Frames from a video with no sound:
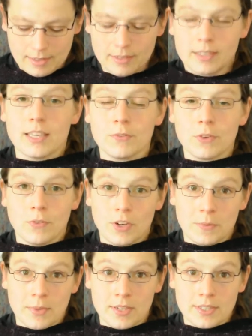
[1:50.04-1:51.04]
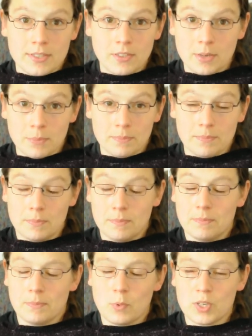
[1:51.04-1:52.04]
If you follow me on Instagram,
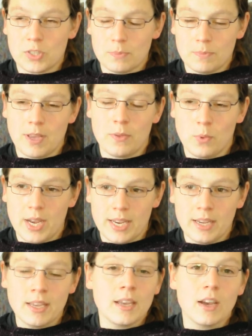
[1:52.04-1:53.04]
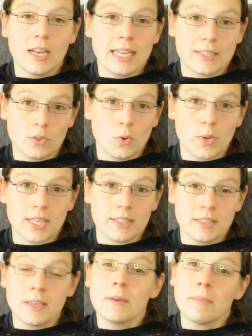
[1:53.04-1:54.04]
which, by the way, as always,
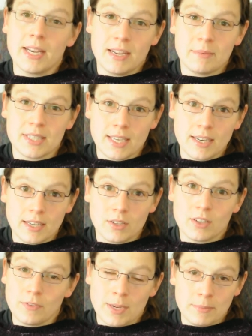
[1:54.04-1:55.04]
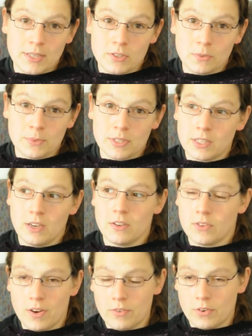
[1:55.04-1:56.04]
my name is Anna. You can find me as Oopsty on
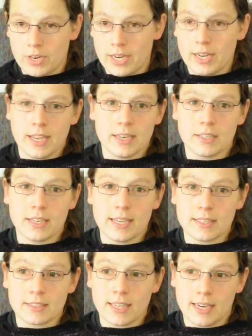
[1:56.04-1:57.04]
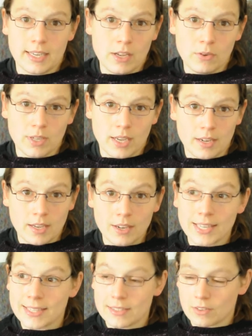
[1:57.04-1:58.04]
Ravelry and as Caledoniana on
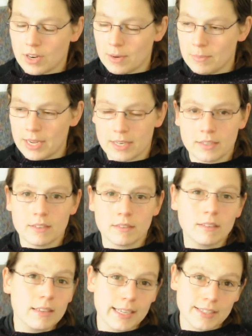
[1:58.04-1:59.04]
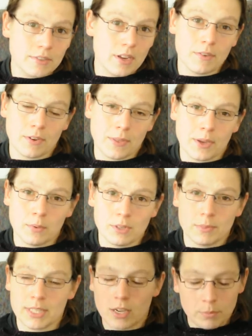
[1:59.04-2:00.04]
Instagram, and links to everything will
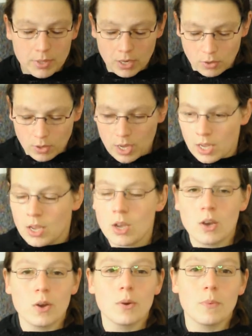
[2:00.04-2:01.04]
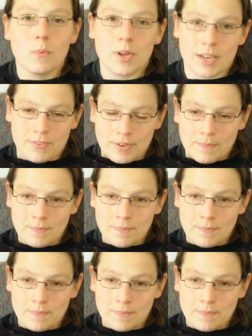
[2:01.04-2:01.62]
be down below. Whatever.